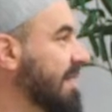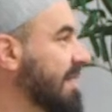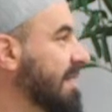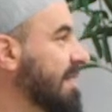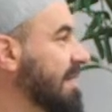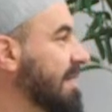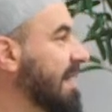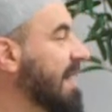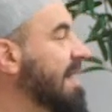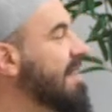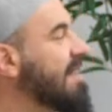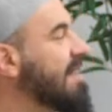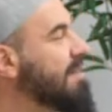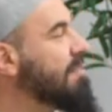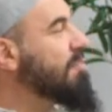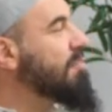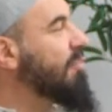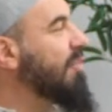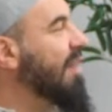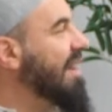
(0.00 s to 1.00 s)
And He
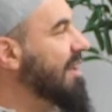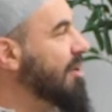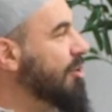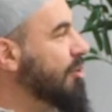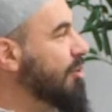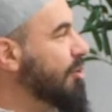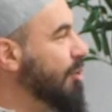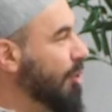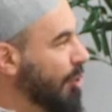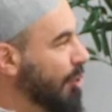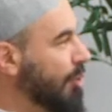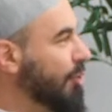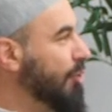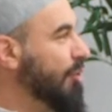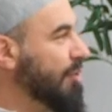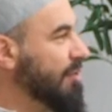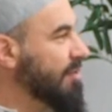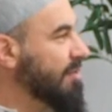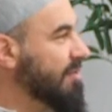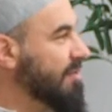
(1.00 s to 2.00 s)
doesn't break you to hurt you.
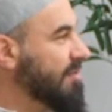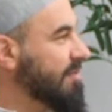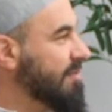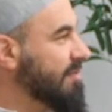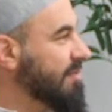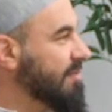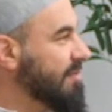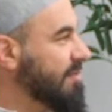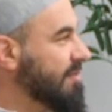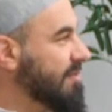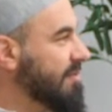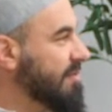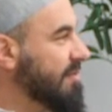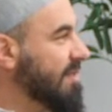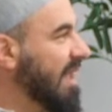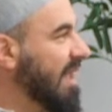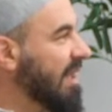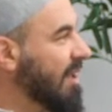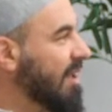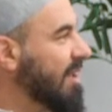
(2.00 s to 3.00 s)

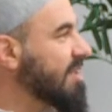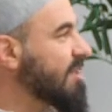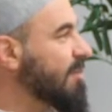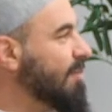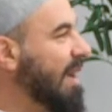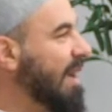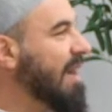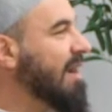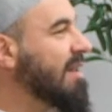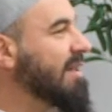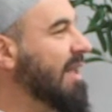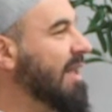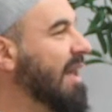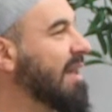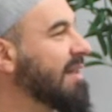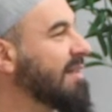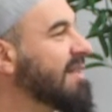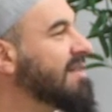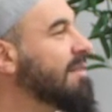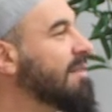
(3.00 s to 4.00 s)
Allah subhanahu wa ta'ala
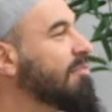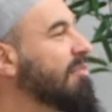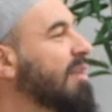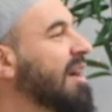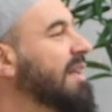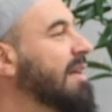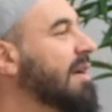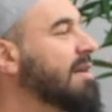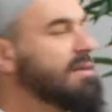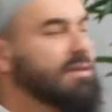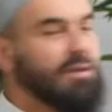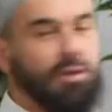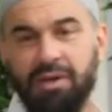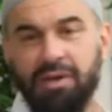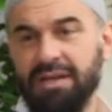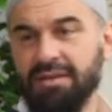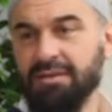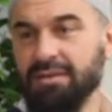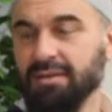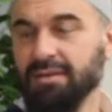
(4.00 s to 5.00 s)
doesn't break us to hurt
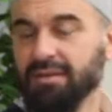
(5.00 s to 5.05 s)
us.